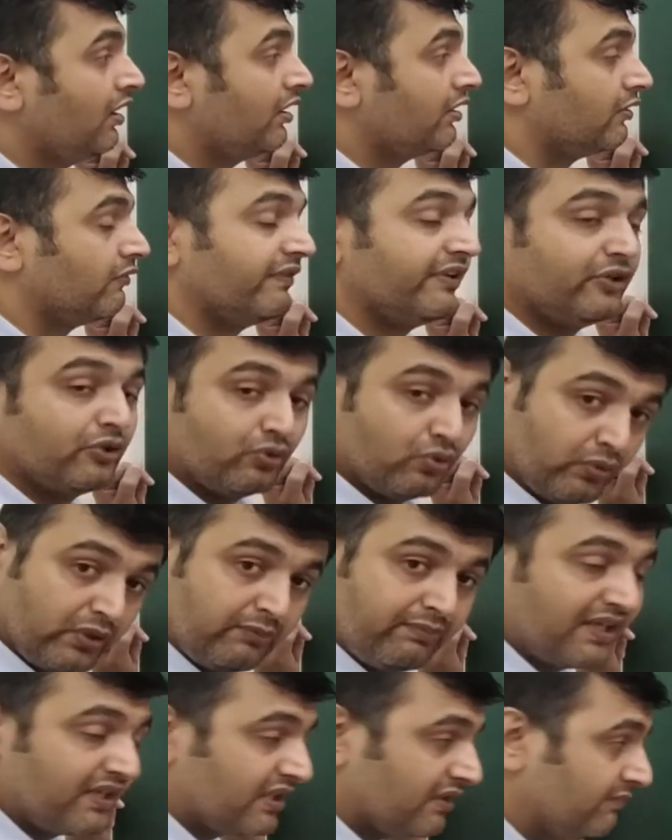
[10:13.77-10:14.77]
Now when you do it
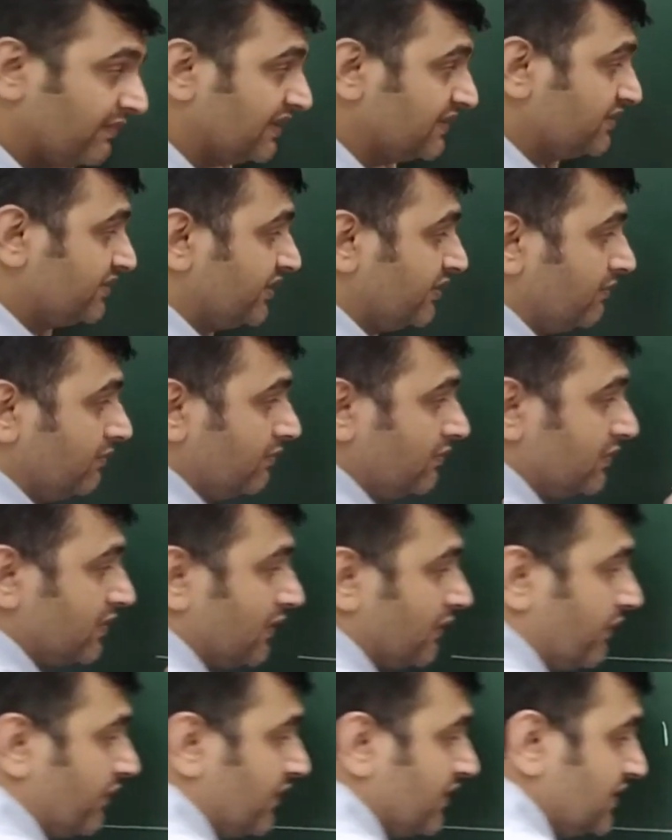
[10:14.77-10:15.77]
by Riemann sum, the
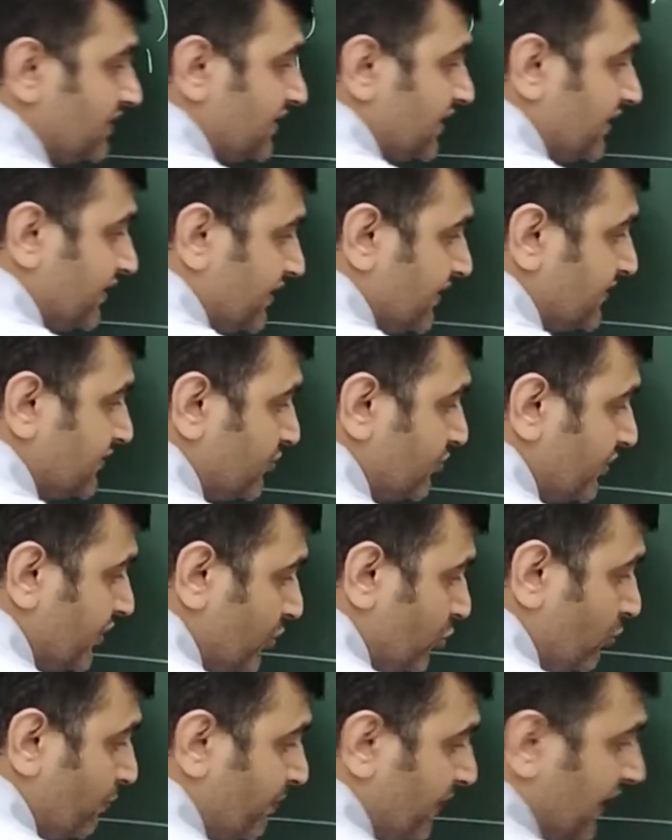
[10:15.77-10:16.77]
first thing is you need
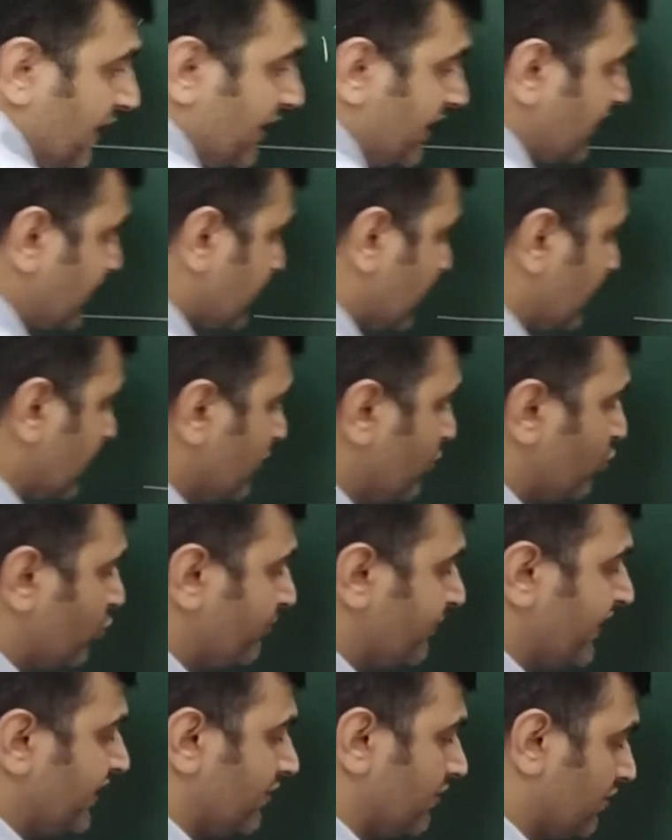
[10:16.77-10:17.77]
to partition the
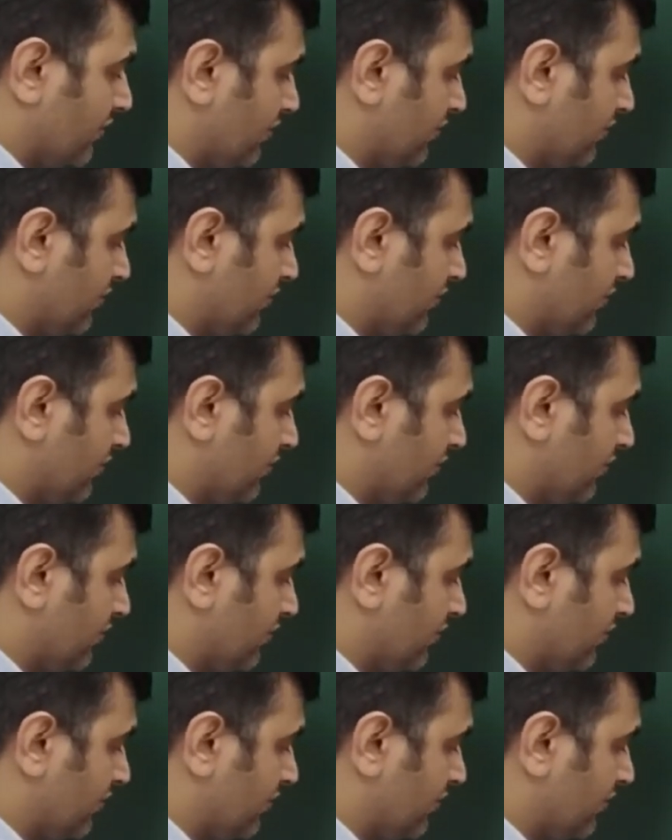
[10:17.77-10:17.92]
domain.